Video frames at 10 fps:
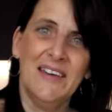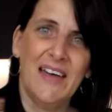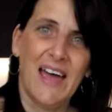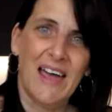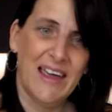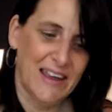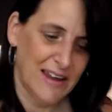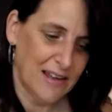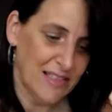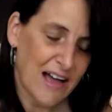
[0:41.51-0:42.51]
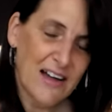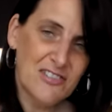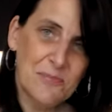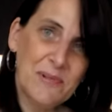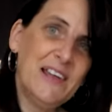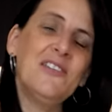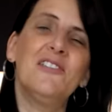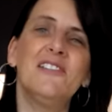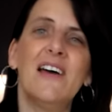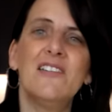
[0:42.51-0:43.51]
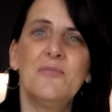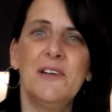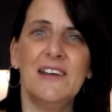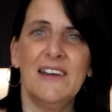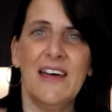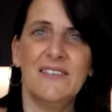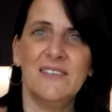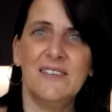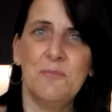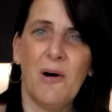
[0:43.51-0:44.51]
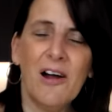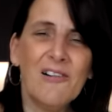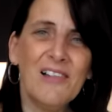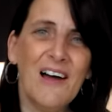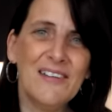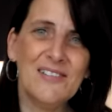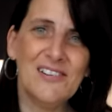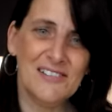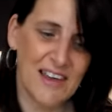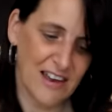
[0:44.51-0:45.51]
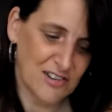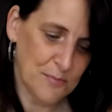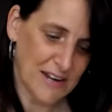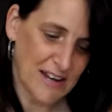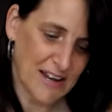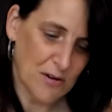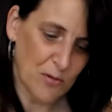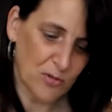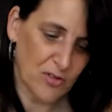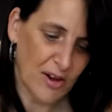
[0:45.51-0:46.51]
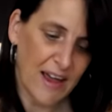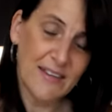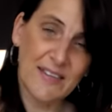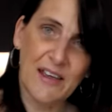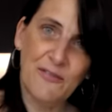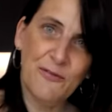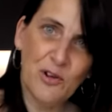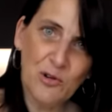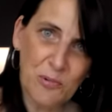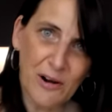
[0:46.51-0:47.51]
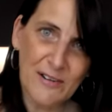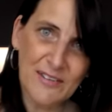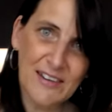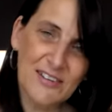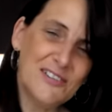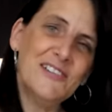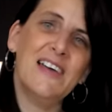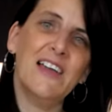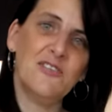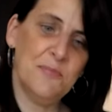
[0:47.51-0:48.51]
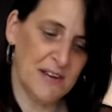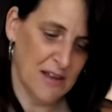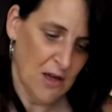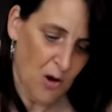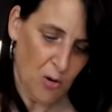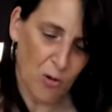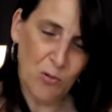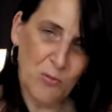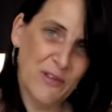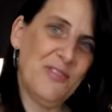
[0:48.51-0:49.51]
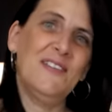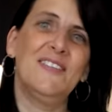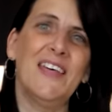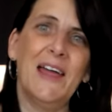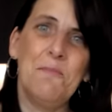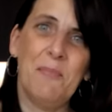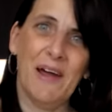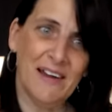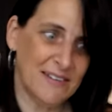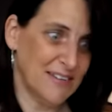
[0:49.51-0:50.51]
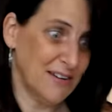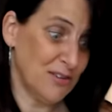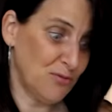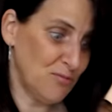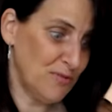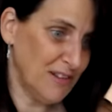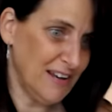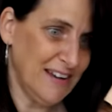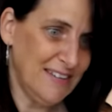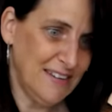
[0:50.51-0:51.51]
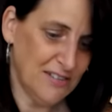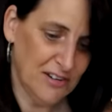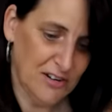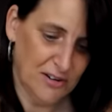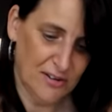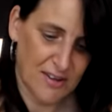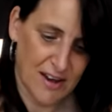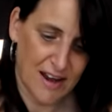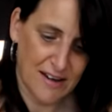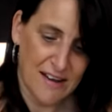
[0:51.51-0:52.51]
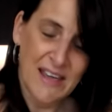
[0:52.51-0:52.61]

a larger blender attachment, it has a spiralizer attachment, and it also has a food processor attachment, all with this same base, so it's really easy to use. And